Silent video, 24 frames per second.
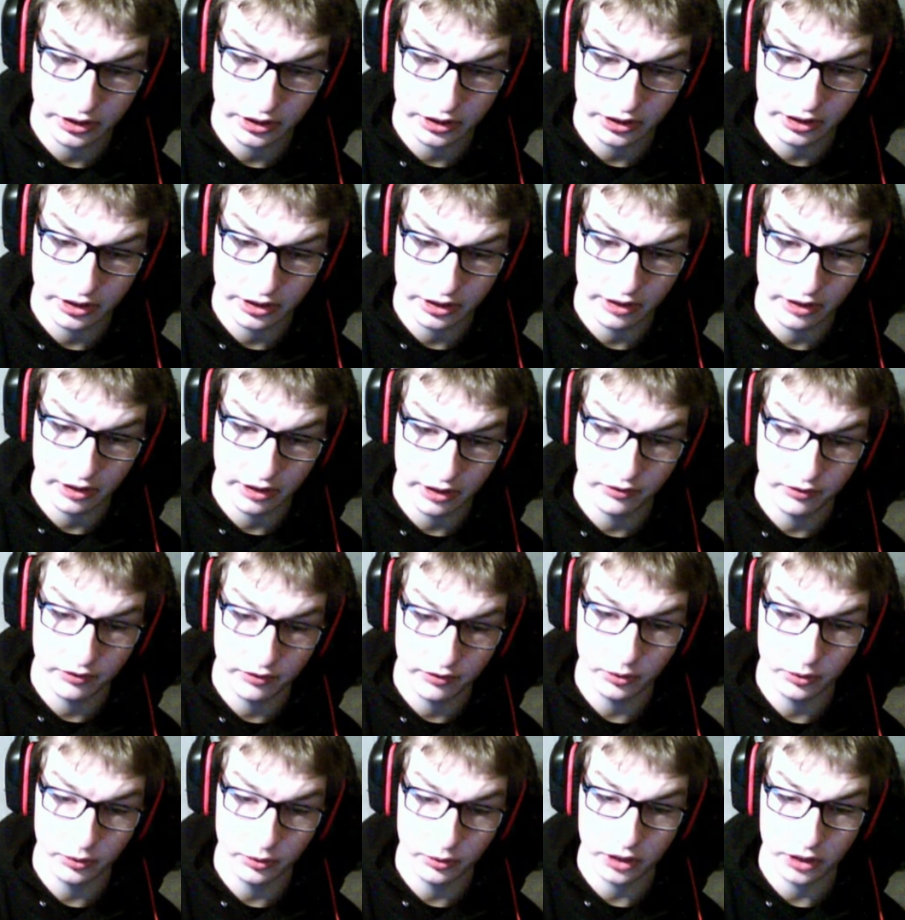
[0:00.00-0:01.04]
if you would
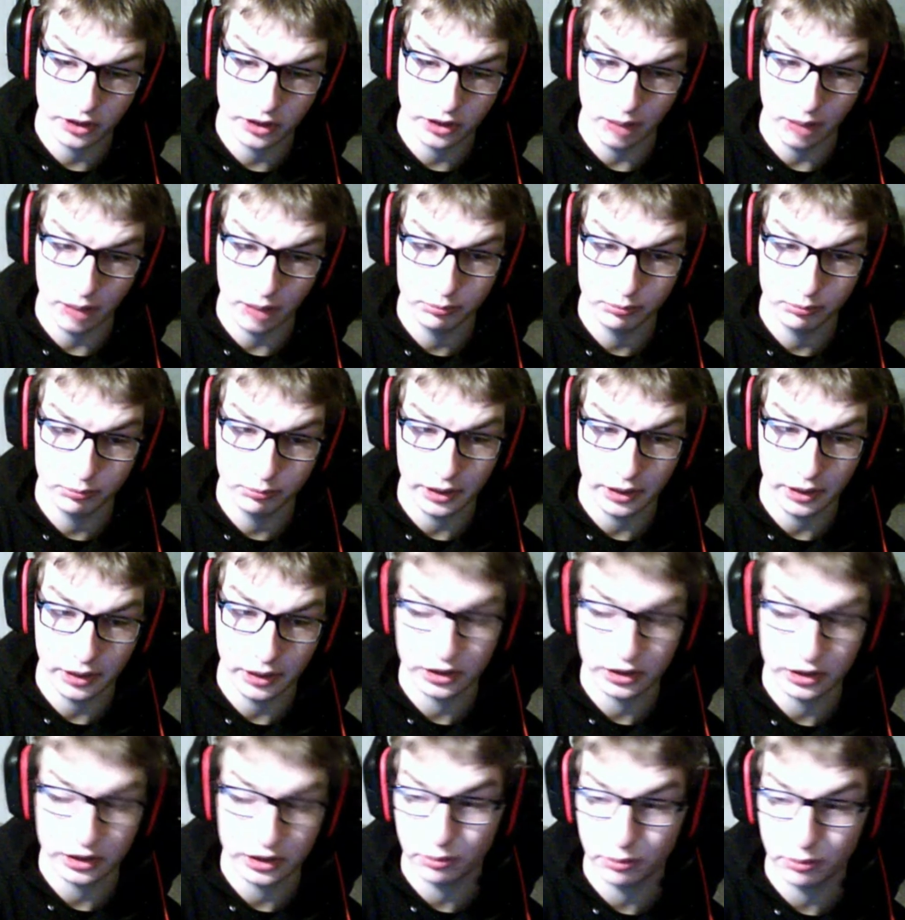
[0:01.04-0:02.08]
come and
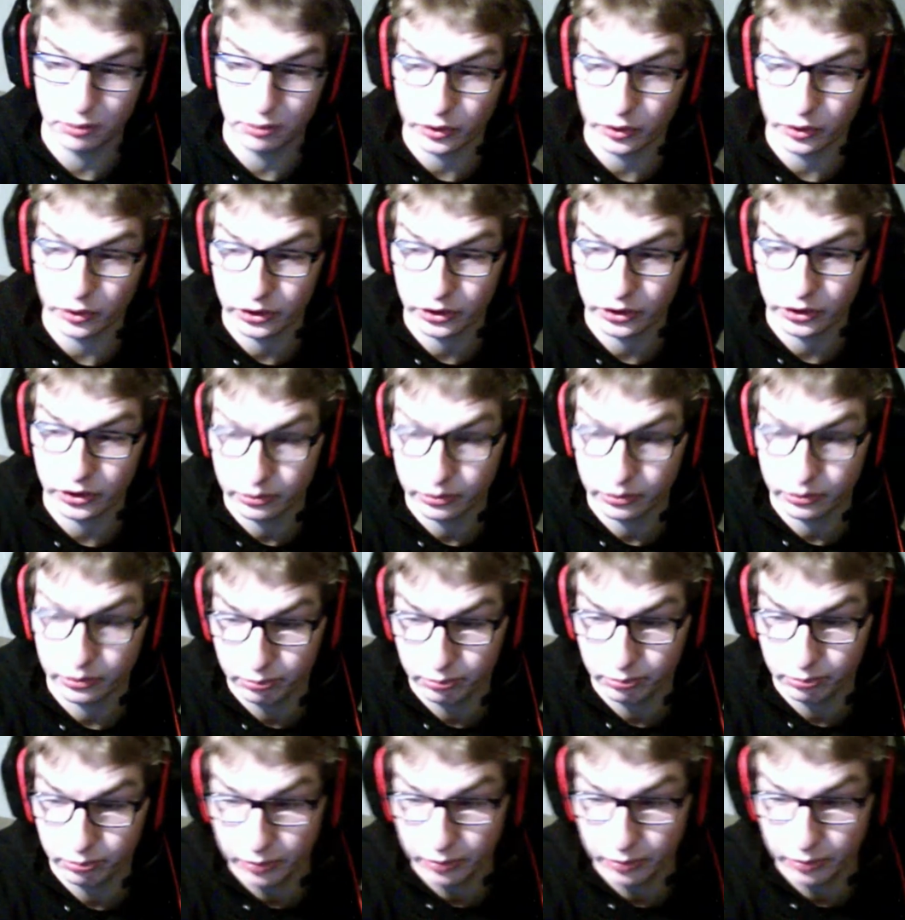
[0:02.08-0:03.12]
support
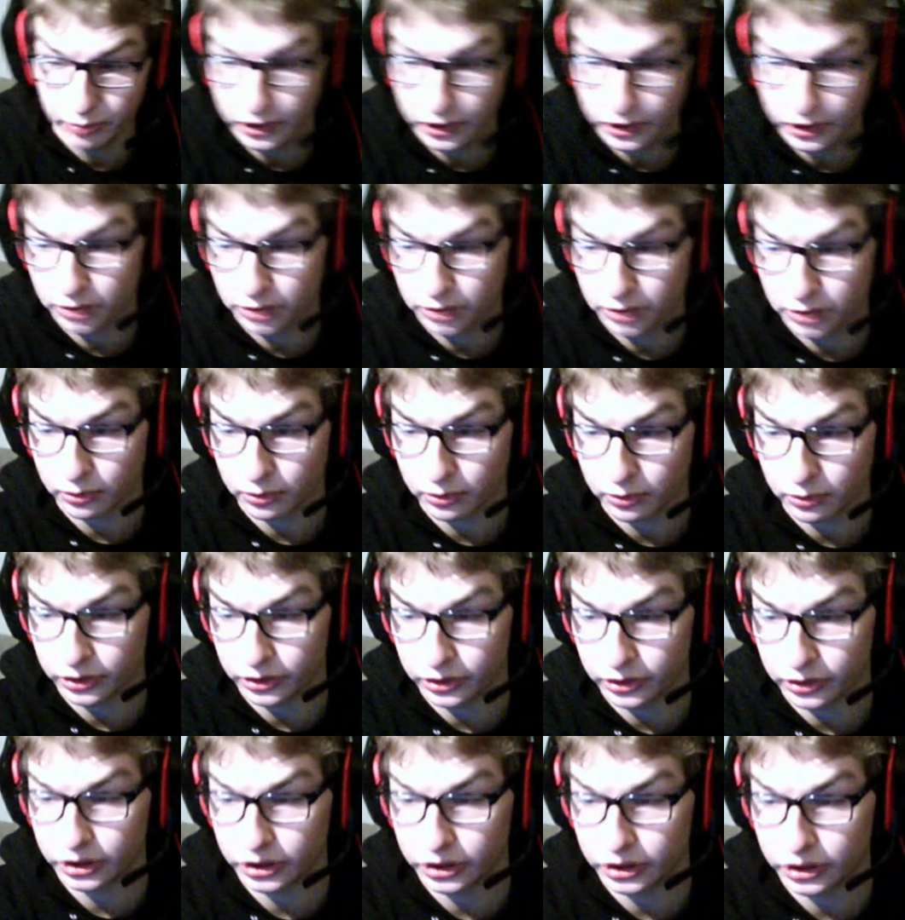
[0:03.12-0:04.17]
me, support the
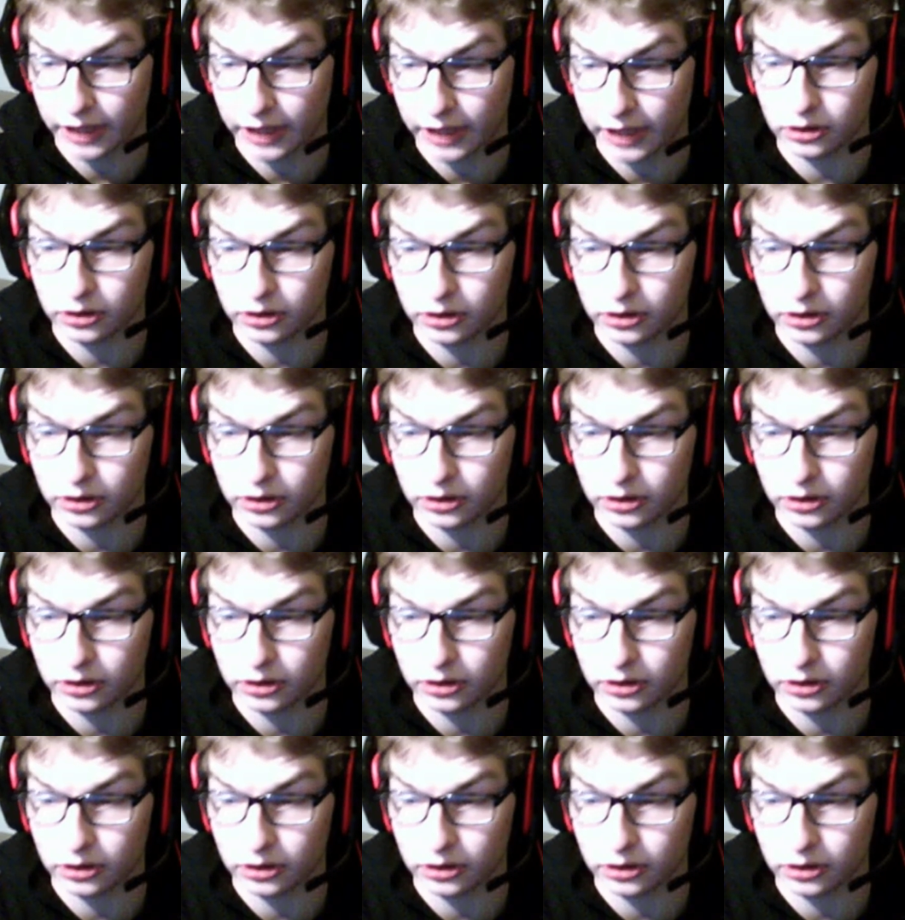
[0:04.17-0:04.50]
channel.